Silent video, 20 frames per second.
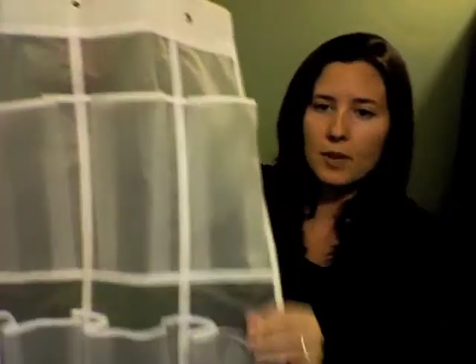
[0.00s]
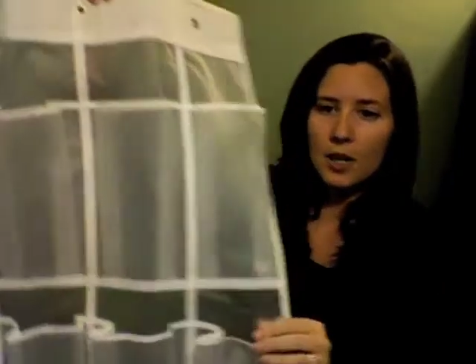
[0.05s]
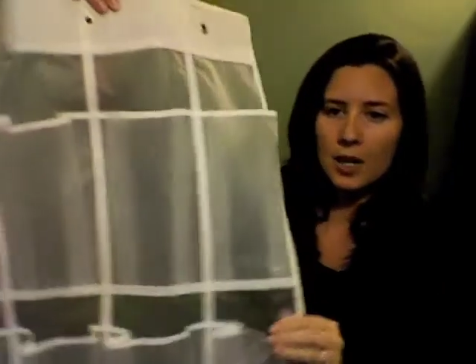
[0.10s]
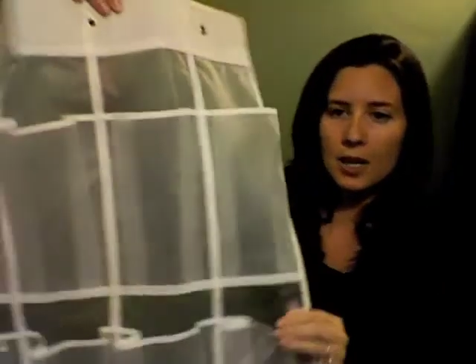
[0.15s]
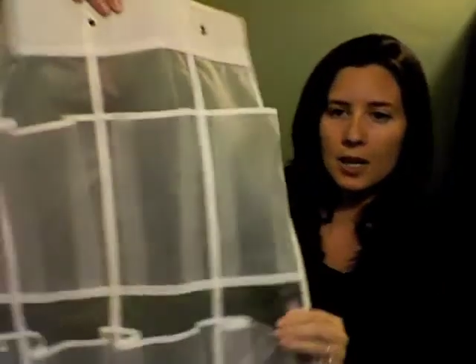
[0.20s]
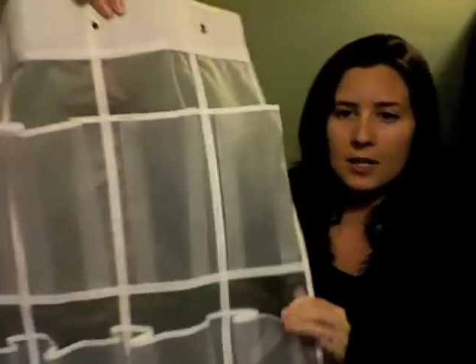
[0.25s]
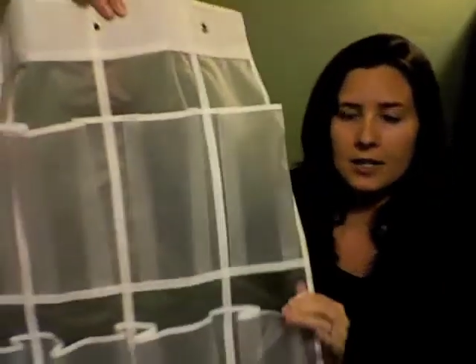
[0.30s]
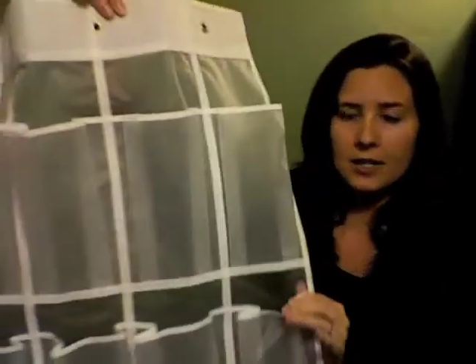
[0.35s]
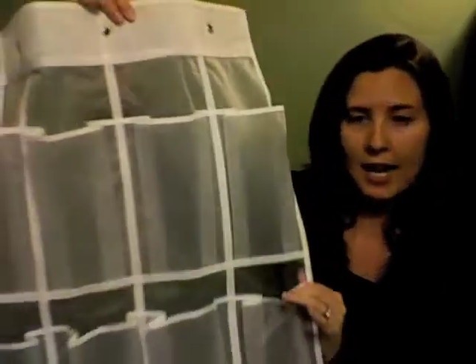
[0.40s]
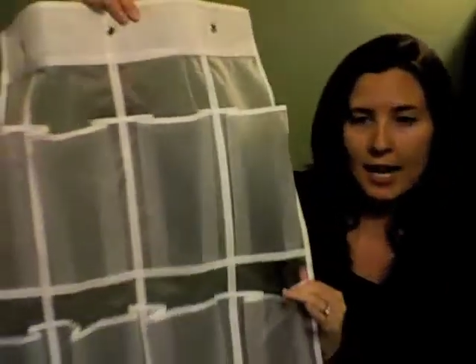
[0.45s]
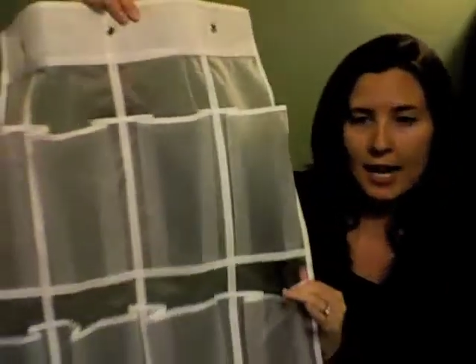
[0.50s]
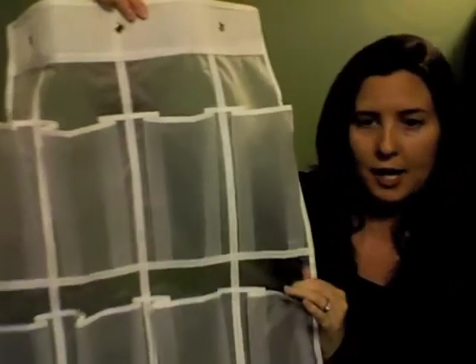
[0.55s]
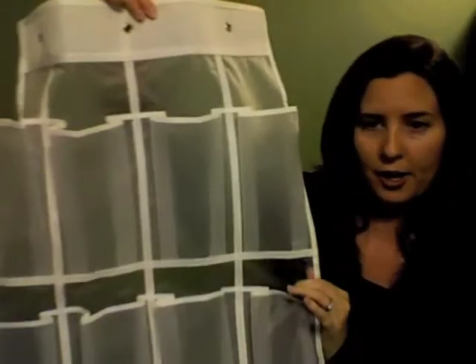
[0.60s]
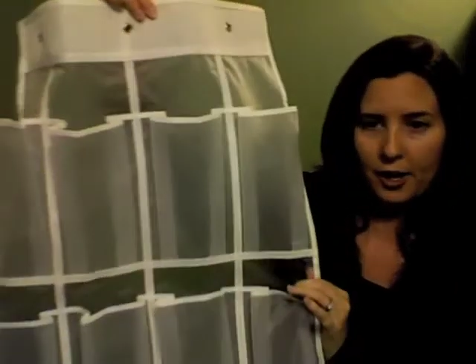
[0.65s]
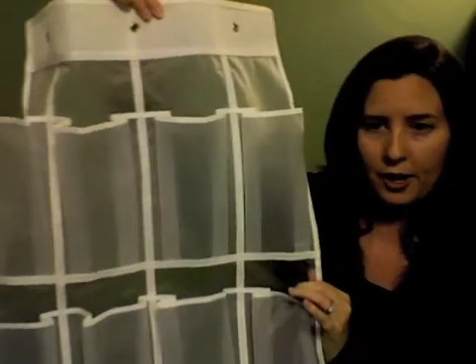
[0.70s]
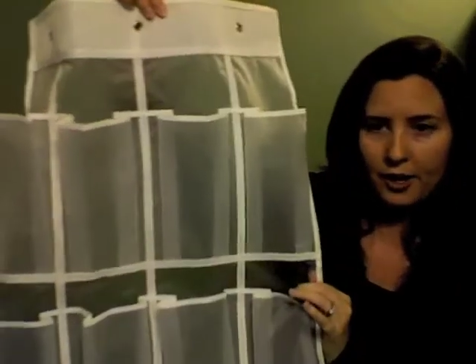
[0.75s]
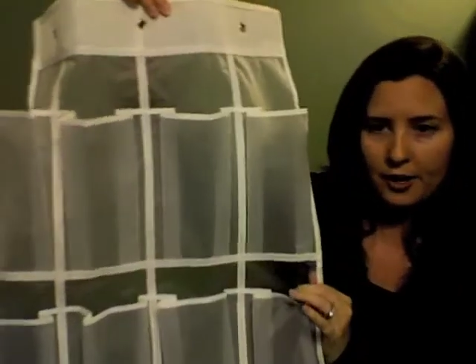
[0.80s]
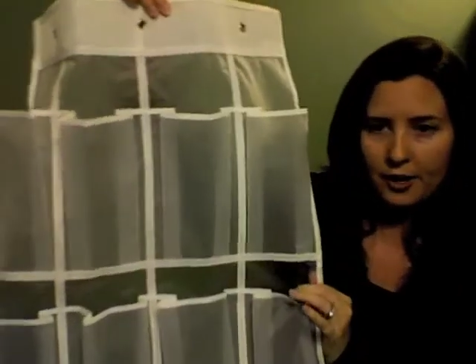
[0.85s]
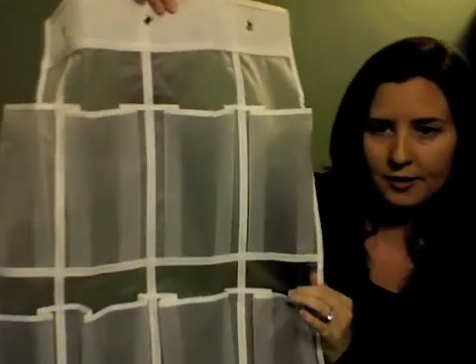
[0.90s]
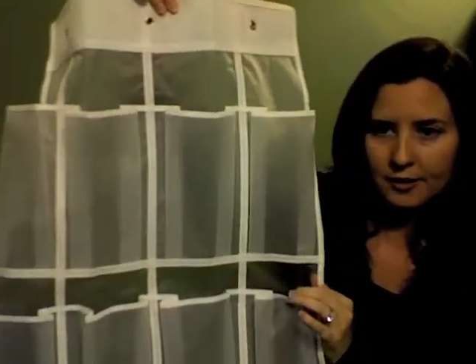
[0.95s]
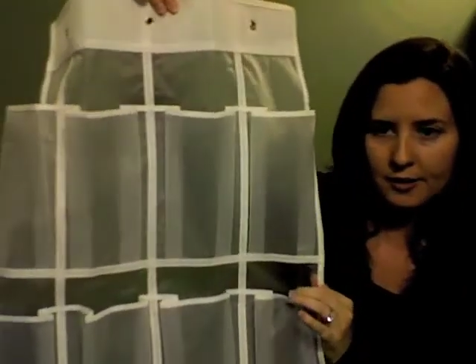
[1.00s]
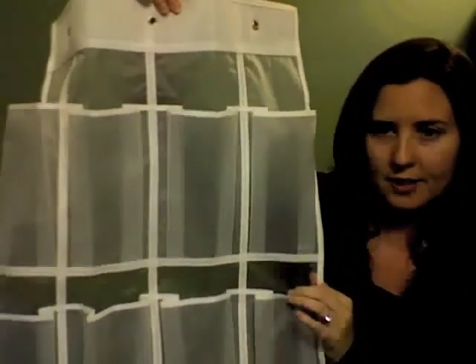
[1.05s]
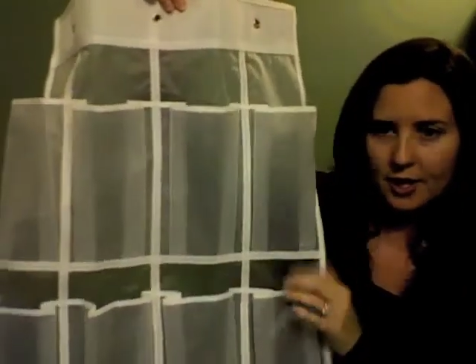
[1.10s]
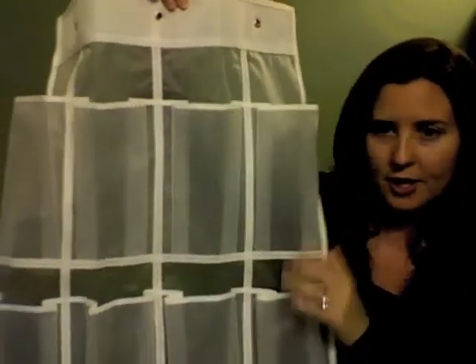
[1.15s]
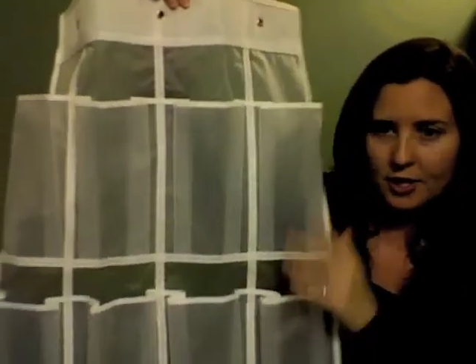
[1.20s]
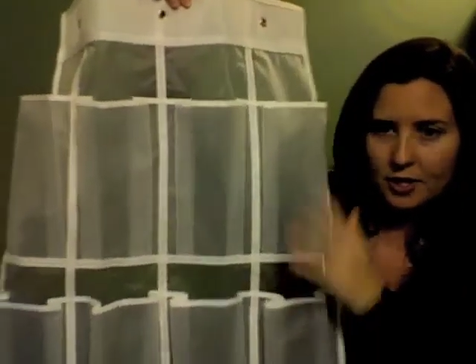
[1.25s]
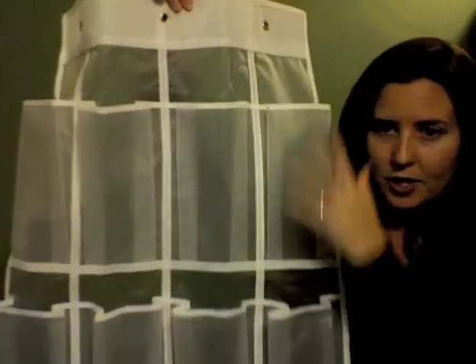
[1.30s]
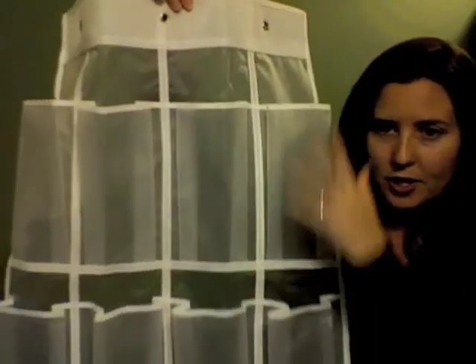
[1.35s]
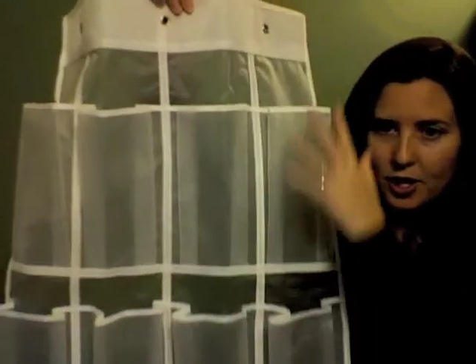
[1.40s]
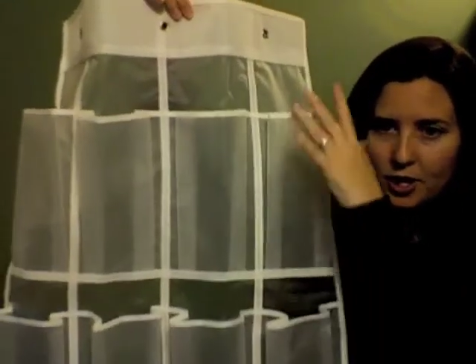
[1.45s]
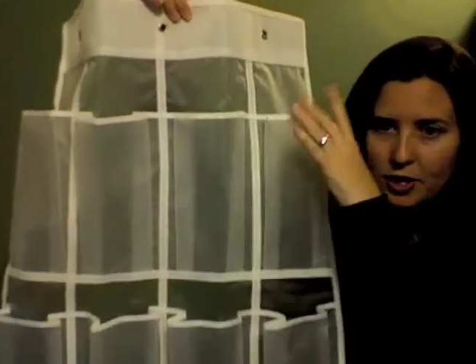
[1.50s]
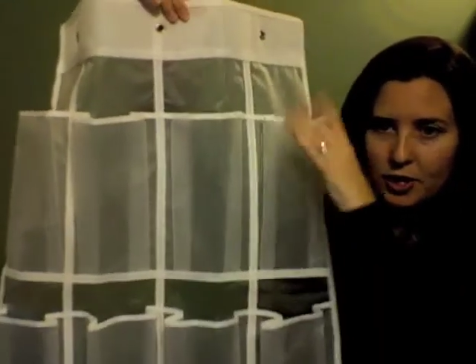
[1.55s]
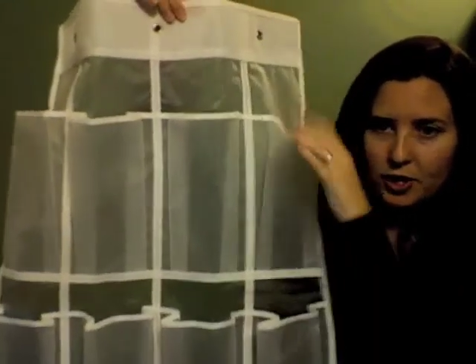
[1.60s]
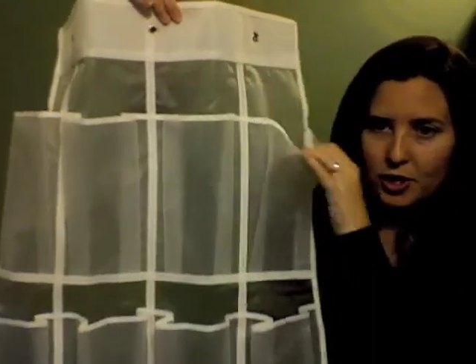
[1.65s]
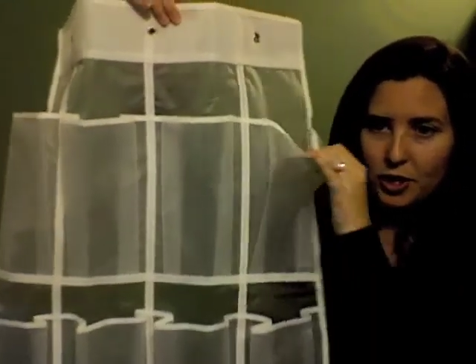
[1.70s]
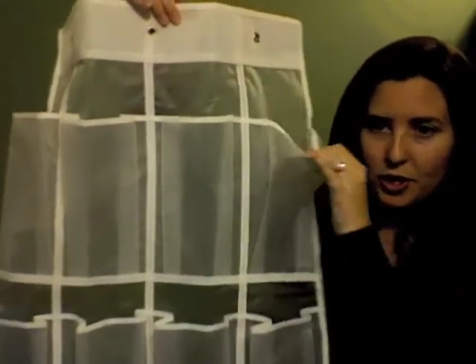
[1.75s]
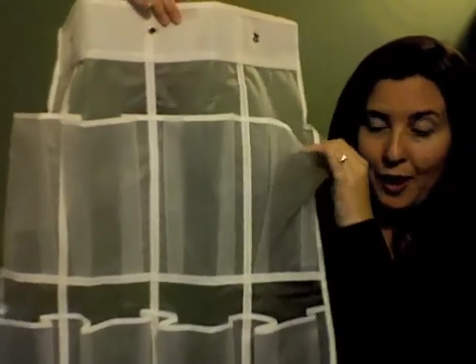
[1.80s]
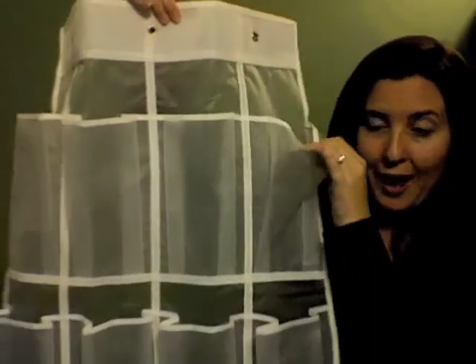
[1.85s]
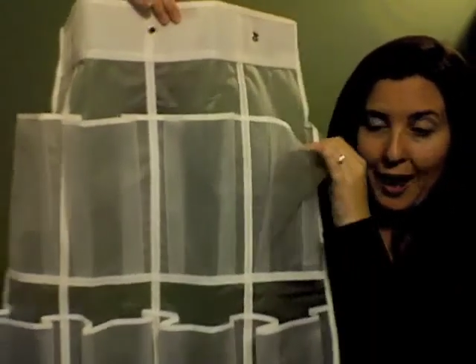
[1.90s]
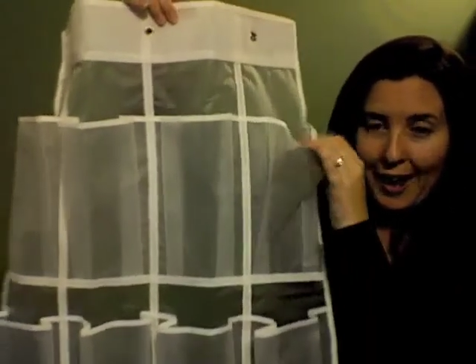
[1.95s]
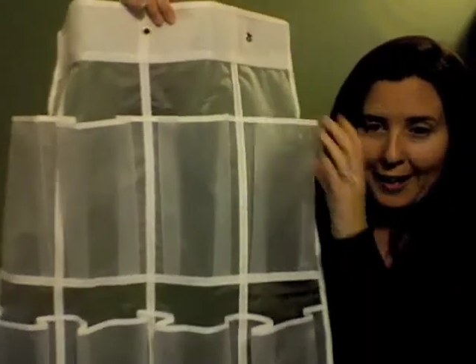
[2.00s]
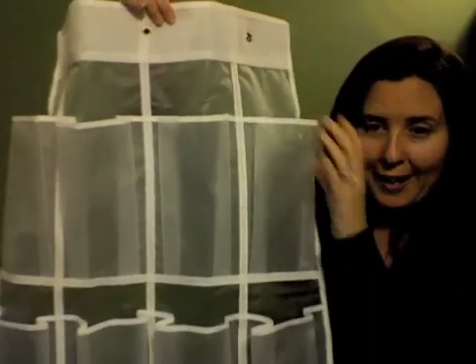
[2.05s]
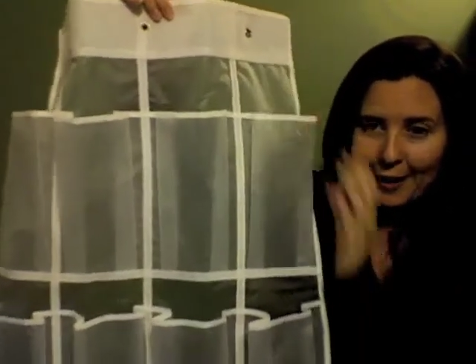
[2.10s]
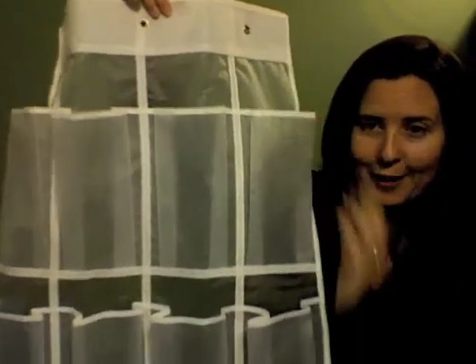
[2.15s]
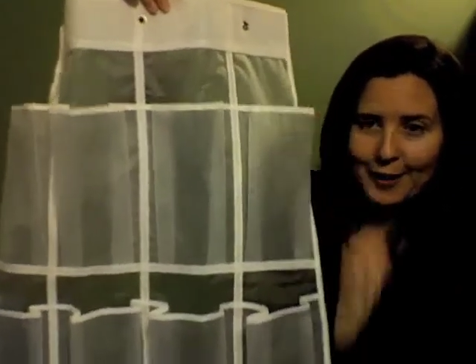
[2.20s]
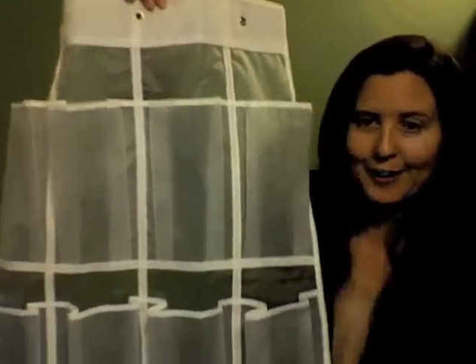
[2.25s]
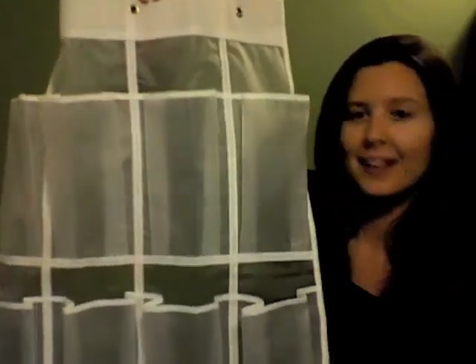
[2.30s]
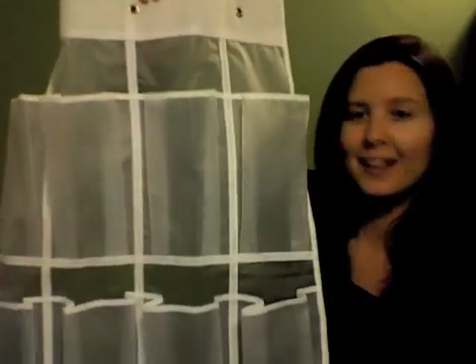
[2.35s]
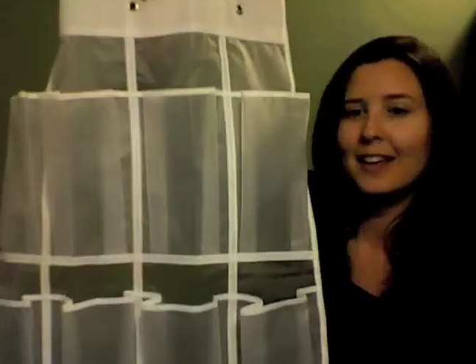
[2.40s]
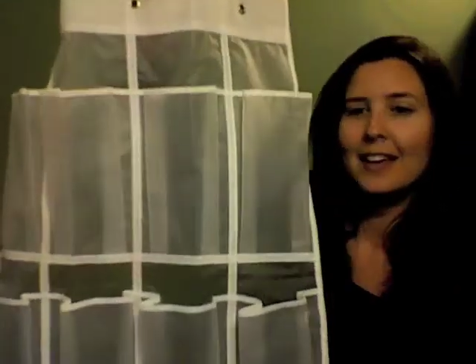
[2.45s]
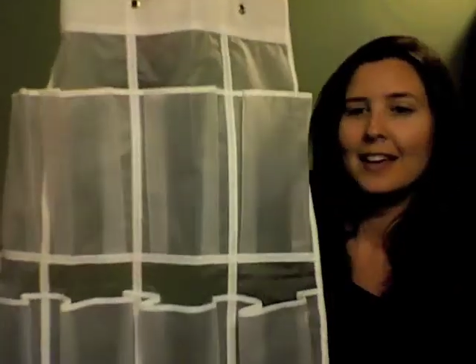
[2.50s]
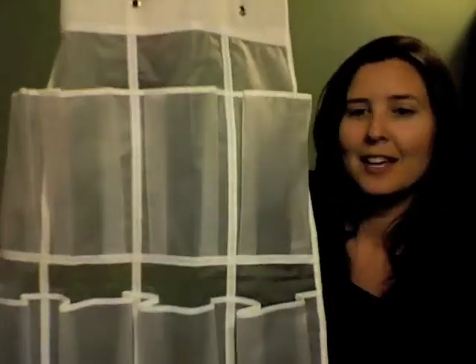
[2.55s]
container, a shoe hanger.